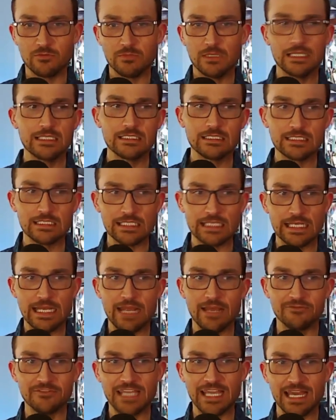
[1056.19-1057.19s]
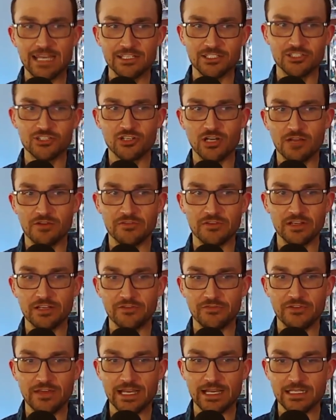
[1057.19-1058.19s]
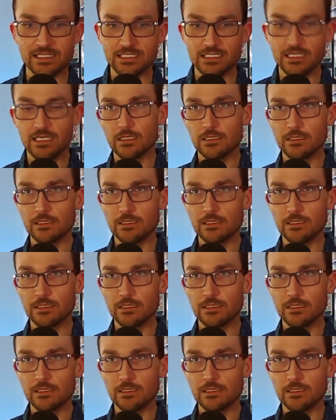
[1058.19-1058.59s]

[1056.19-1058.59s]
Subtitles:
months can have catastrophic effects.